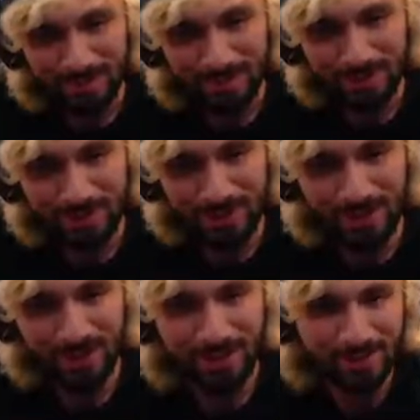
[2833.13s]

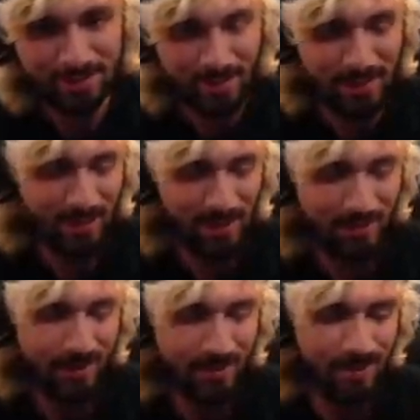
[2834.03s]
Shit, pink dye
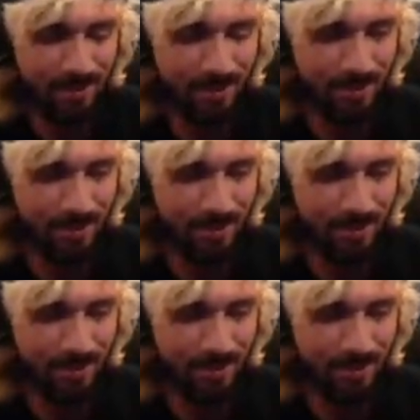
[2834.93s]
right here.